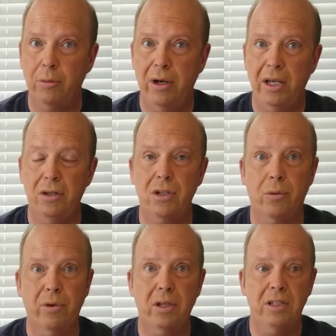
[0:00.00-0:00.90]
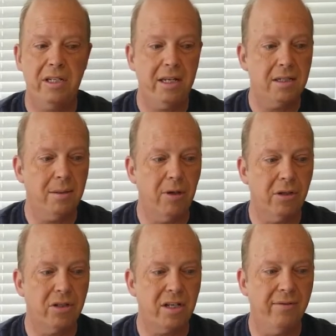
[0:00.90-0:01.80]
way using real estate and some
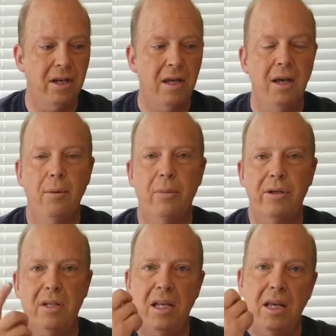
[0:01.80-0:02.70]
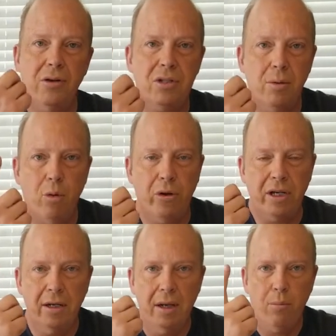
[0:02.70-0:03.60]
other stuff. But here's the
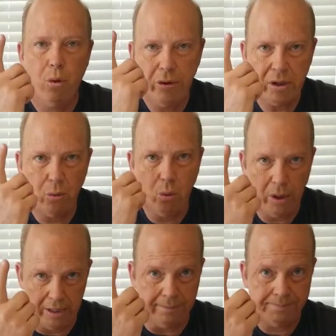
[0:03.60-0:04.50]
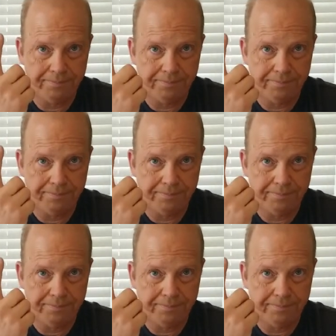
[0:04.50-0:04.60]
point. Point one,